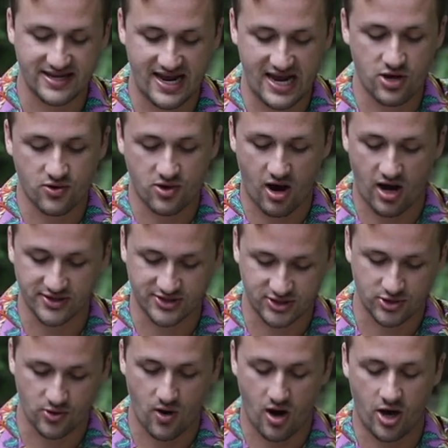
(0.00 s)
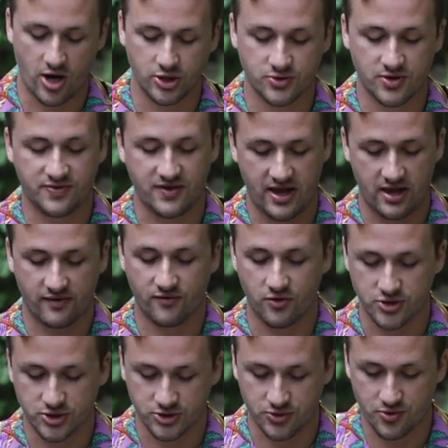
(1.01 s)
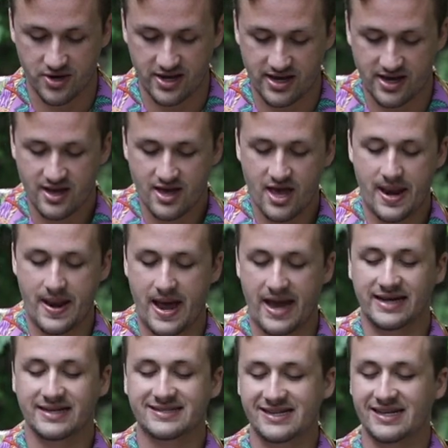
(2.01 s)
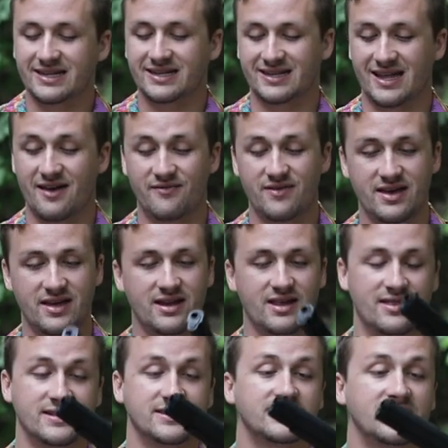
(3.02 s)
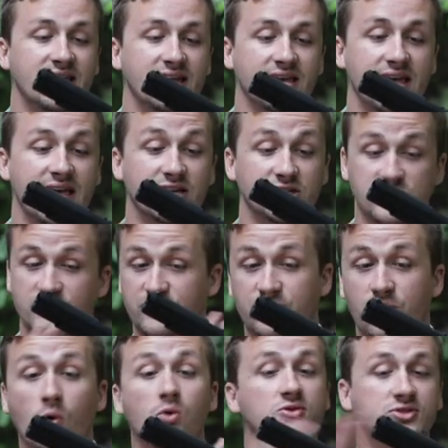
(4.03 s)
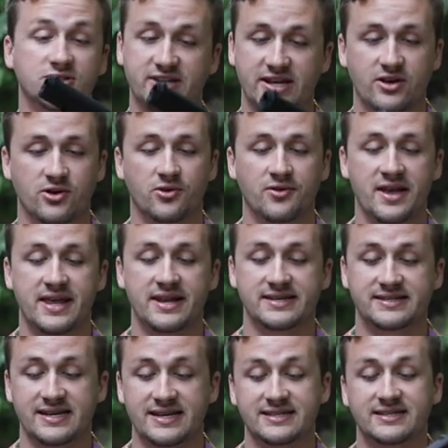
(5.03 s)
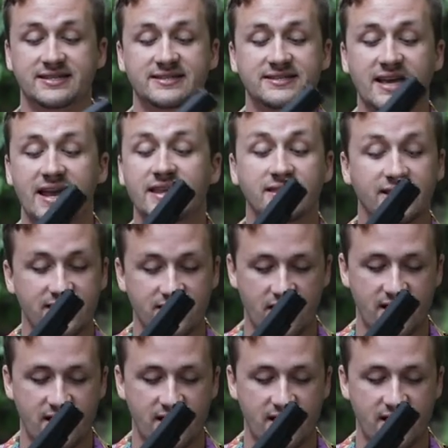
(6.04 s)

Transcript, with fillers: an Inokatsu 100th anniversary 1911. This thing is full steel. It is insanely